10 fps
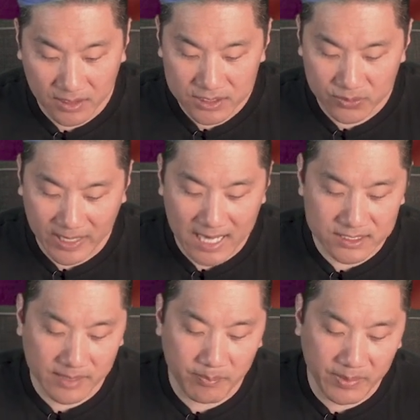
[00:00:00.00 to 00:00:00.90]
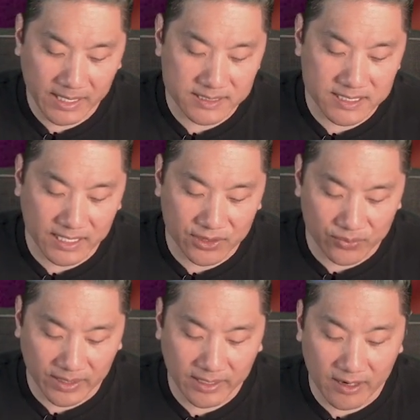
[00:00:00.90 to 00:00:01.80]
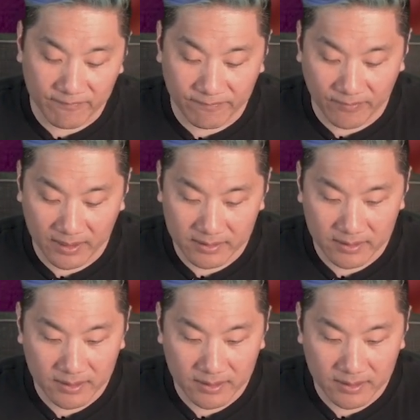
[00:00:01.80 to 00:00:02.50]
So we actually beat seat 3 up front,